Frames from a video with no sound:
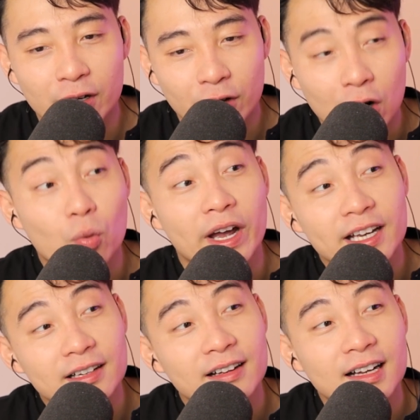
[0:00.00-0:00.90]

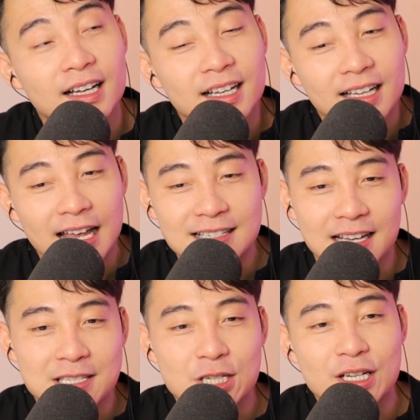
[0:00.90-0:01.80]
awake, it's
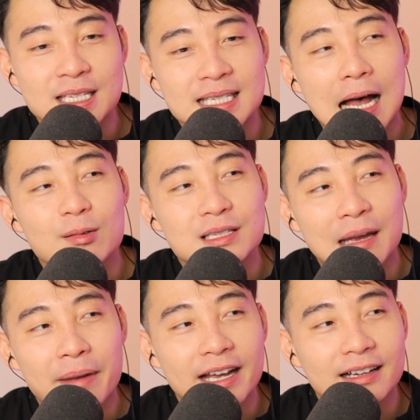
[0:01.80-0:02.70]
like certain sounds
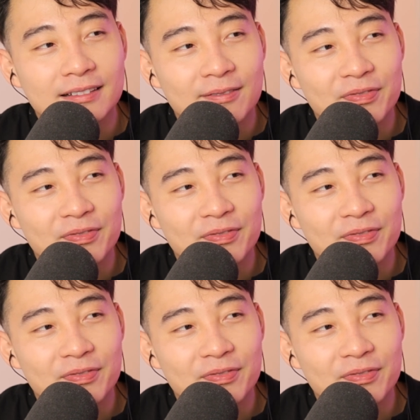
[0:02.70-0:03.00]
they make.